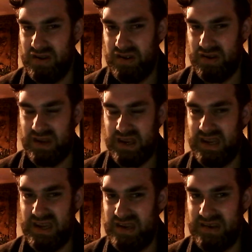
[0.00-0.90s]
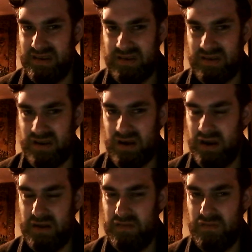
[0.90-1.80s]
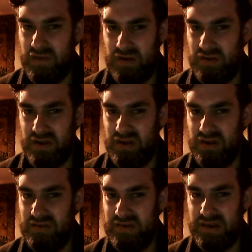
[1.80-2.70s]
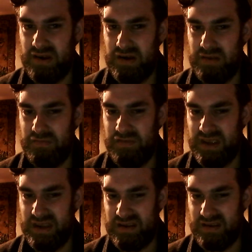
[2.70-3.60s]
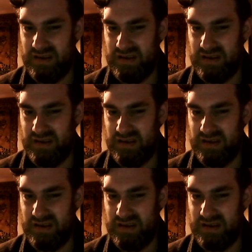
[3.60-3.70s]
like kid kind of on the loose type thing.